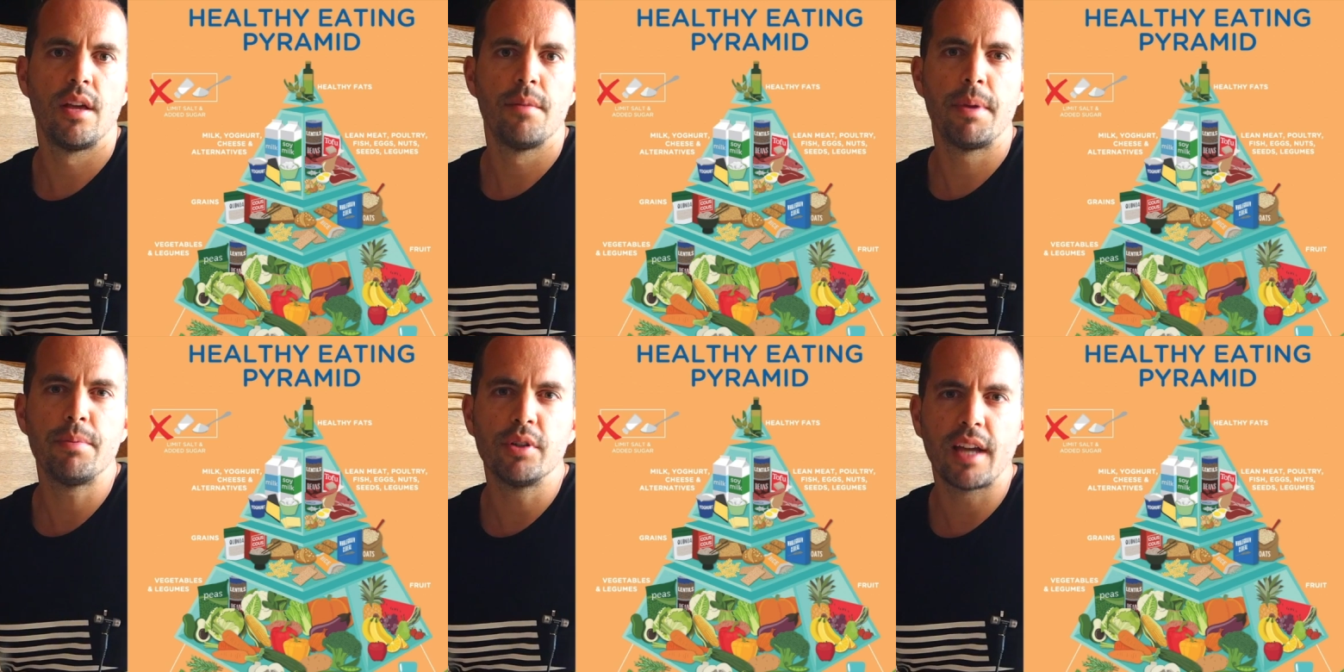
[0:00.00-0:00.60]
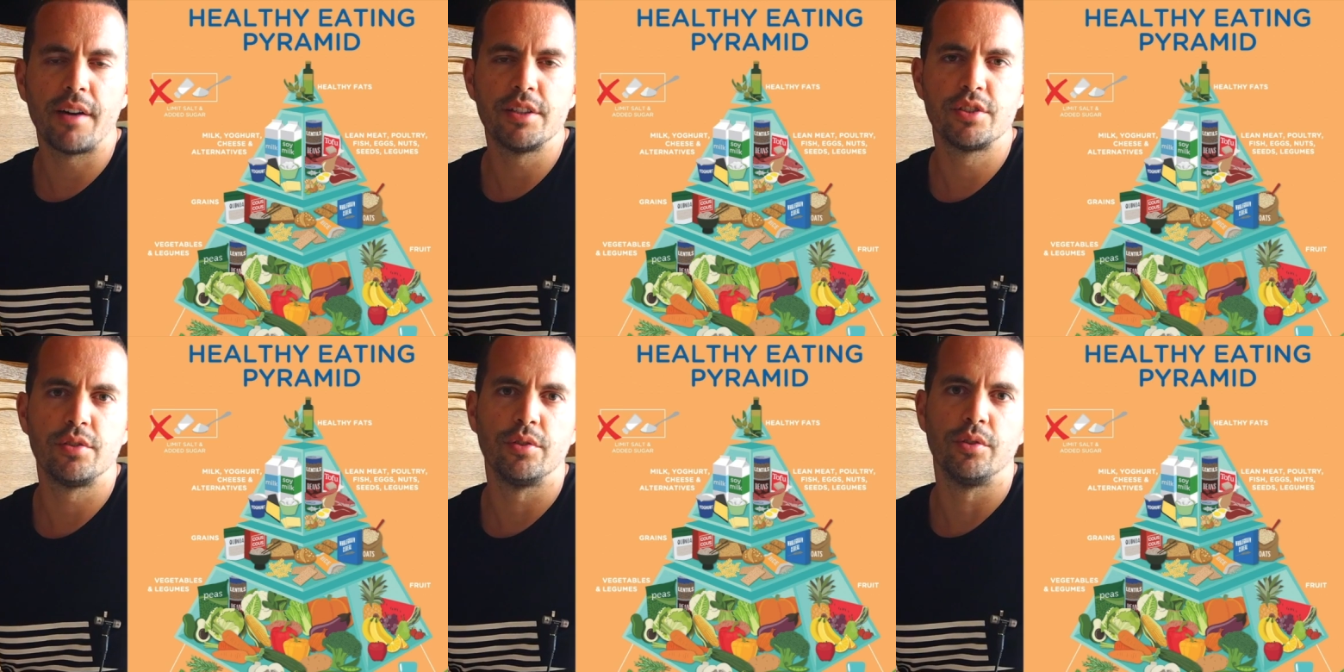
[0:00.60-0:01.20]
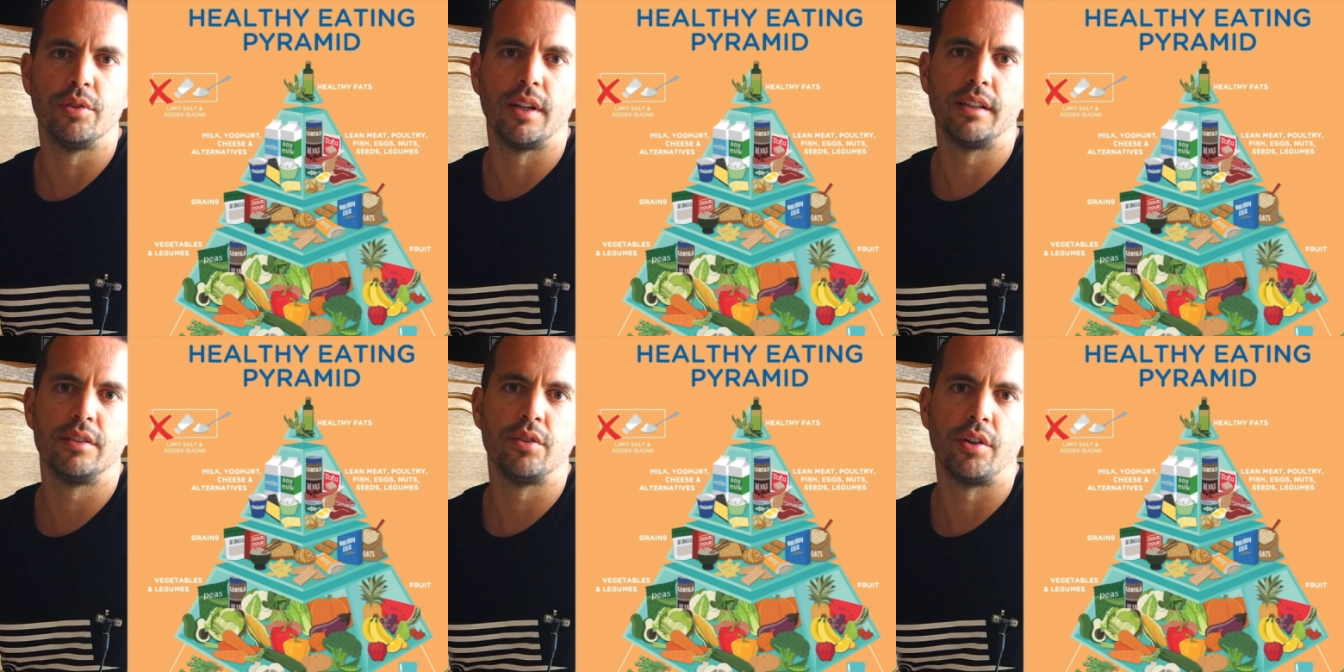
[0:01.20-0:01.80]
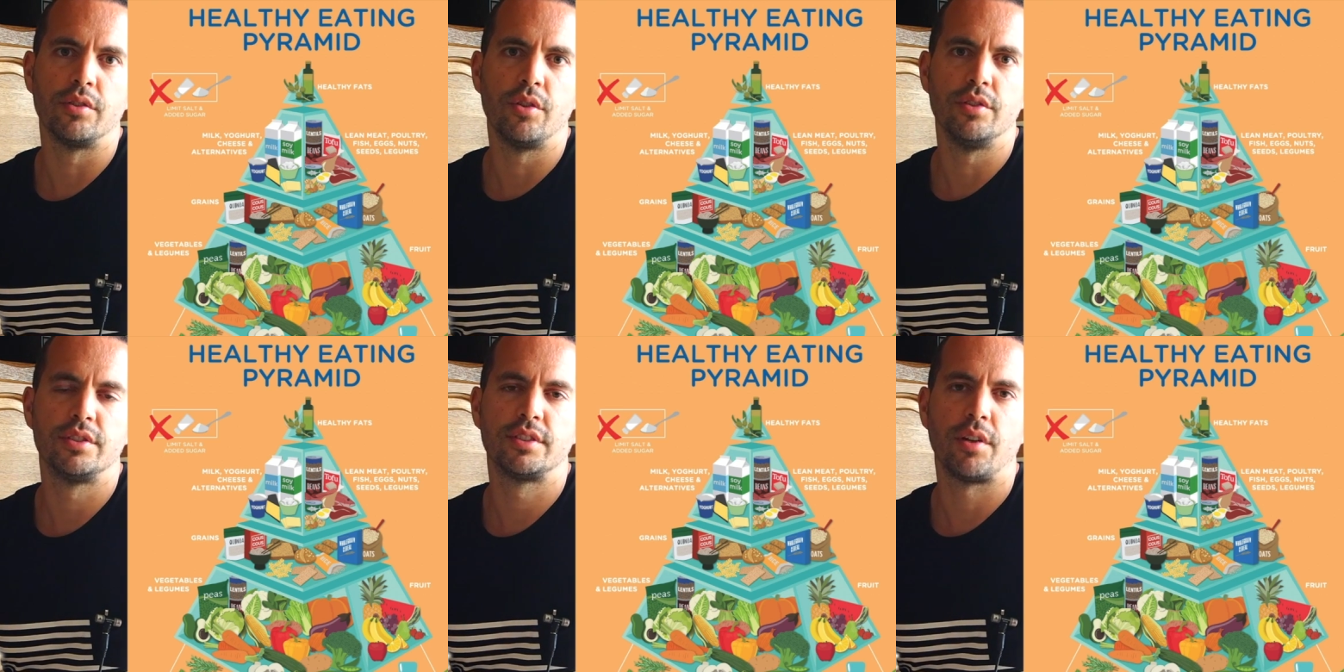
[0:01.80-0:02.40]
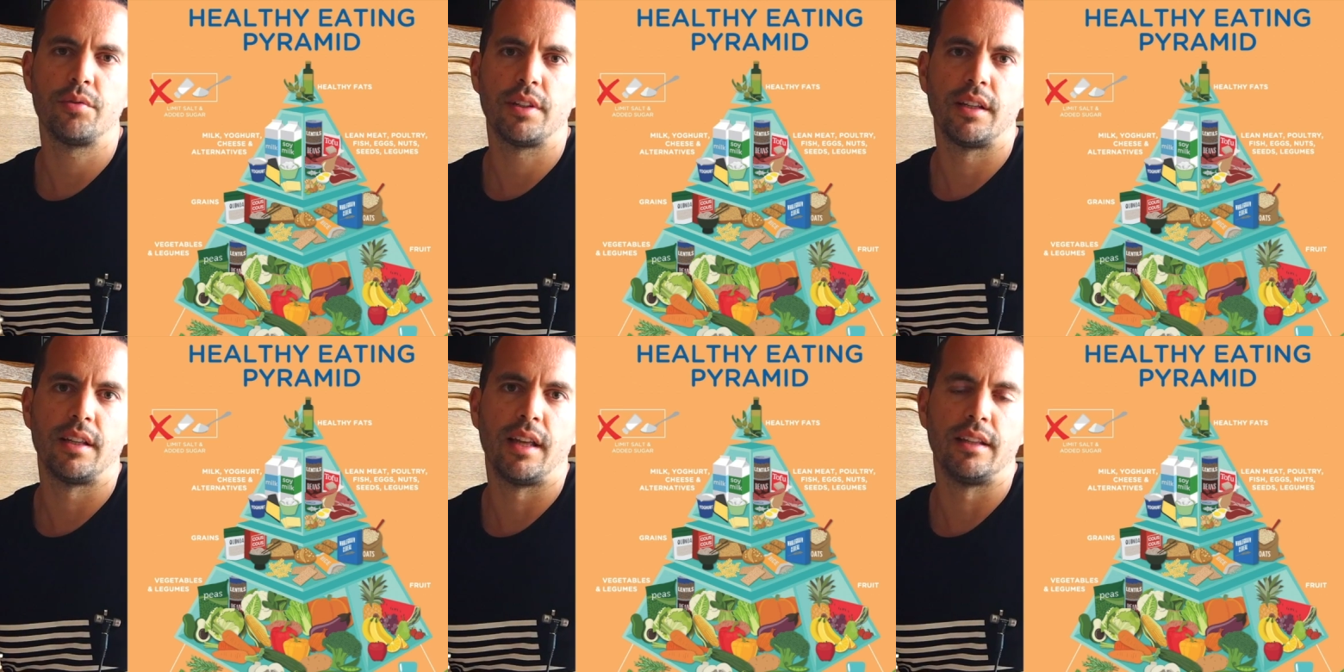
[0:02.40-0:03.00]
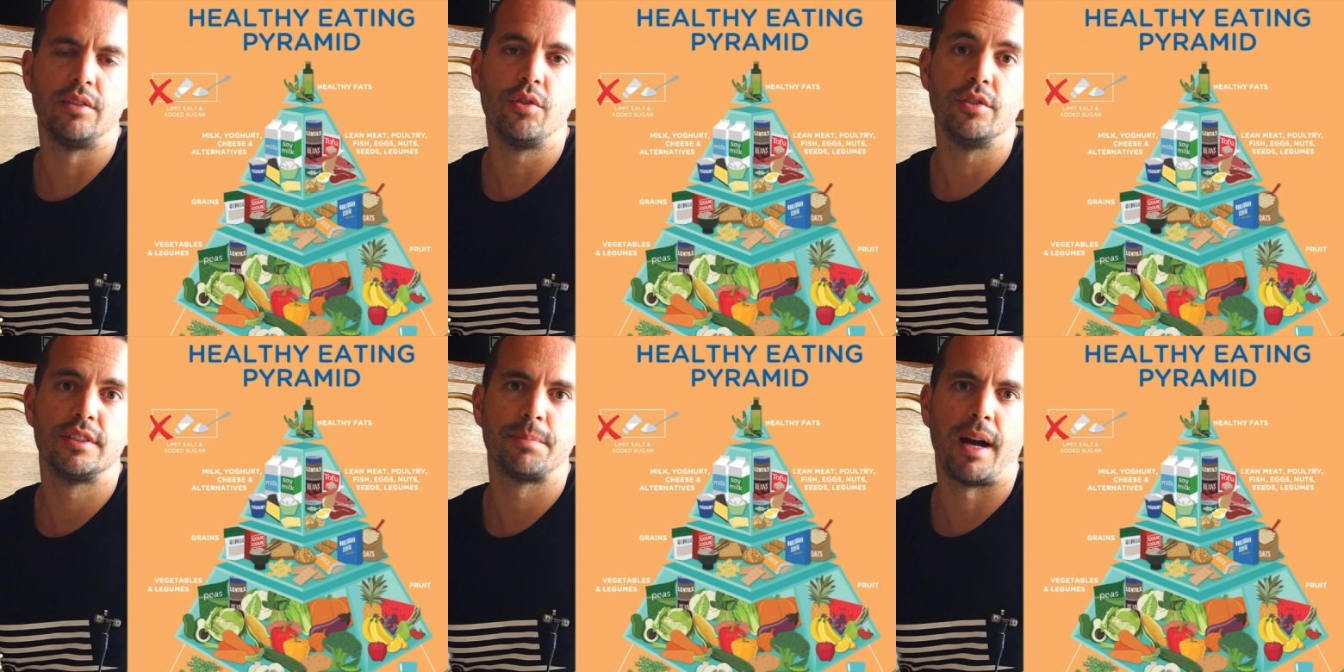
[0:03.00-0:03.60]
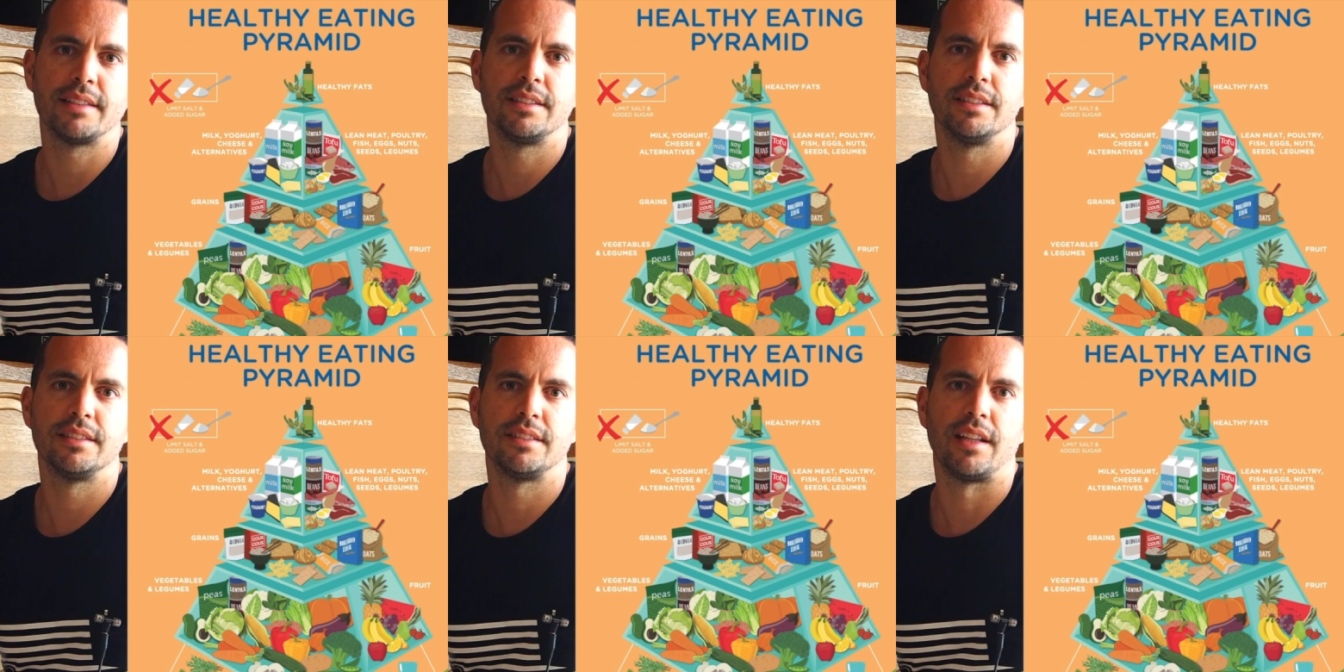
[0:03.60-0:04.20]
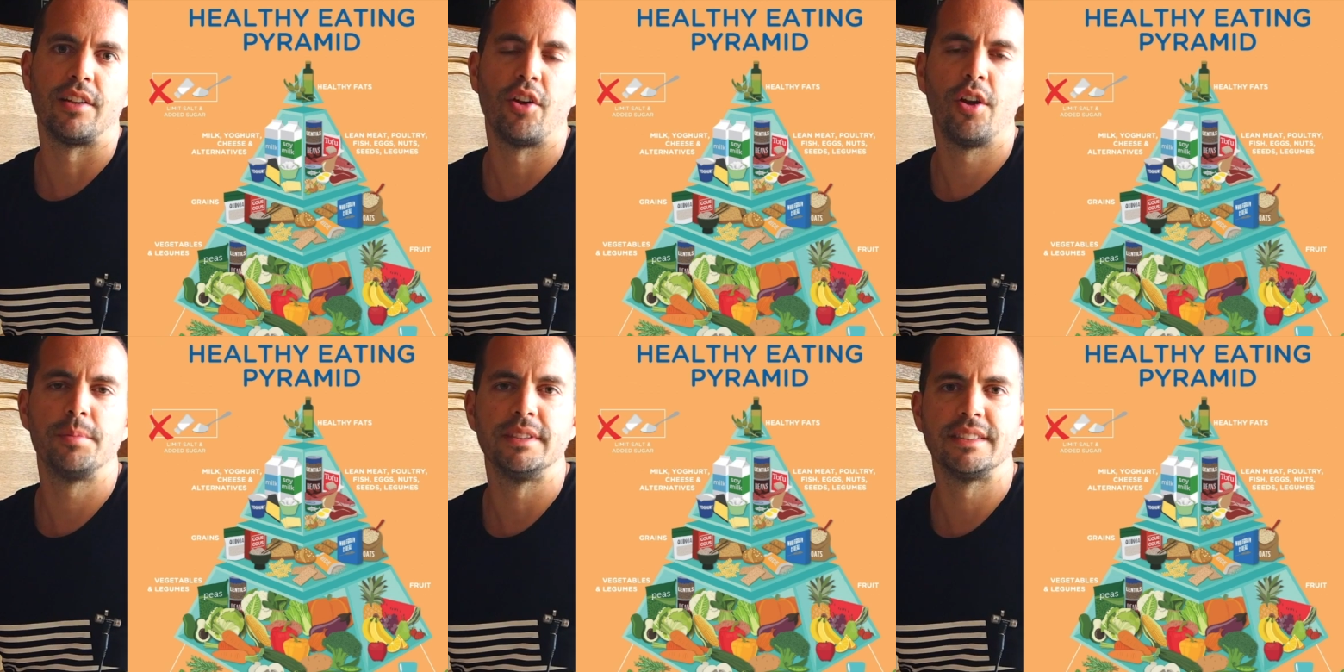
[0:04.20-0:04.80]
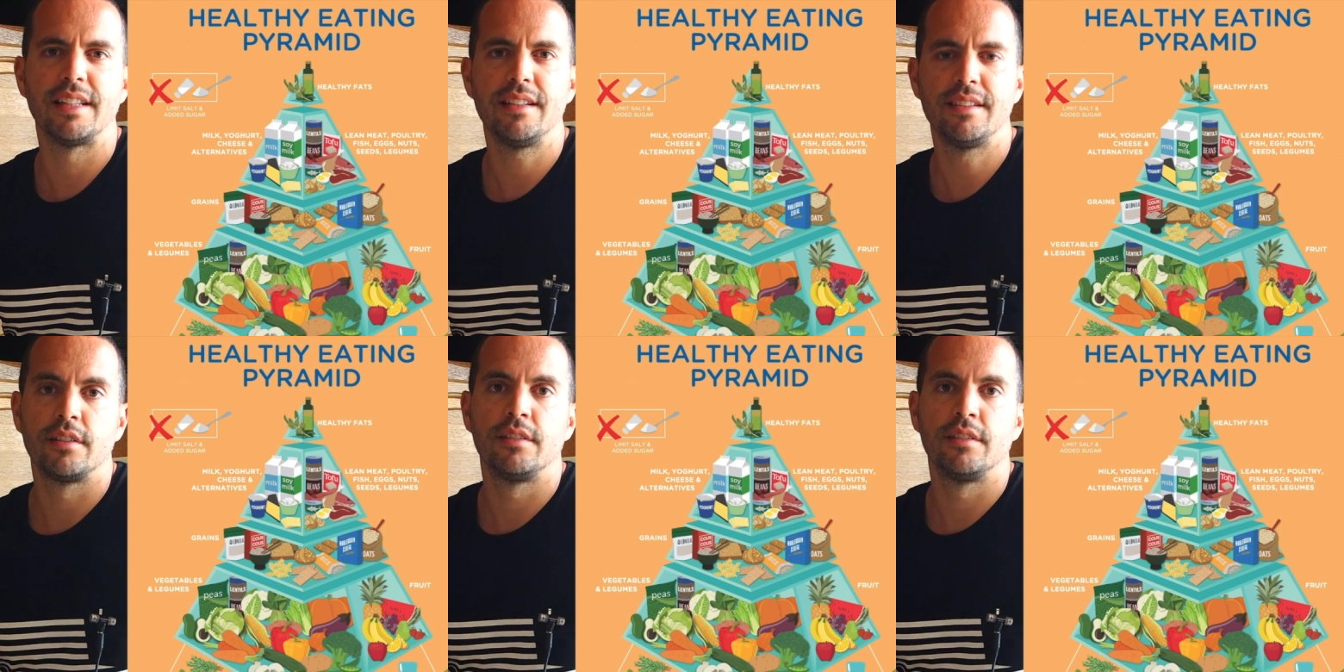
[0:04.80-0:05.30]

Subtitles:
People encouraged to not use salt and use spices and herbs instead.